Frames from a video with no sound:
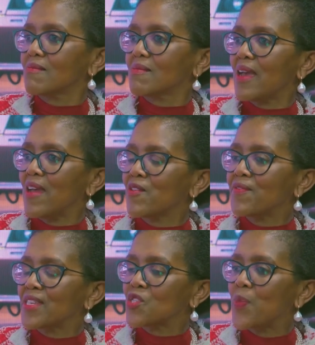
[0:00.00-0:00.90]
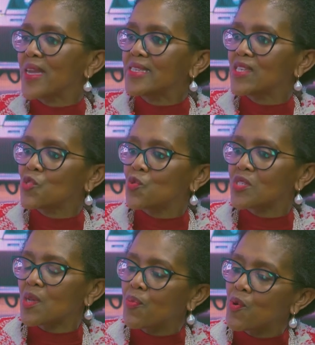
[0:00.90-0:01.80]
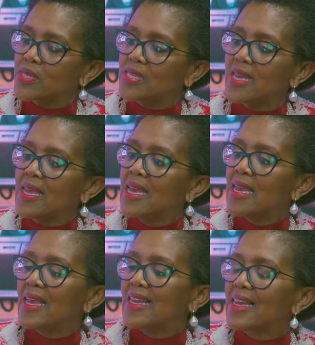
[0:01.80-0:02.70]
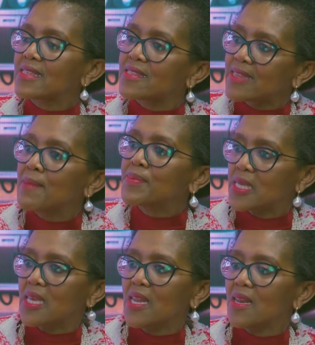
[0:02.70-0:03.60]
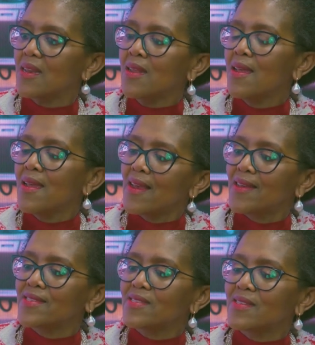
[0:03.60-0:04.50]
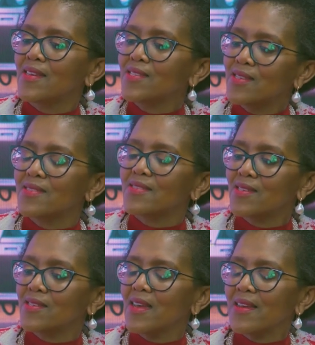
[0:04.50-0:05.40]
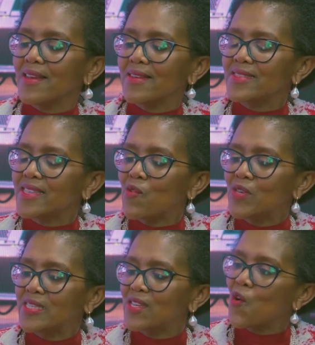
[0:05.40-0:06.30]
kind of expected to support her, and I stepped in as second in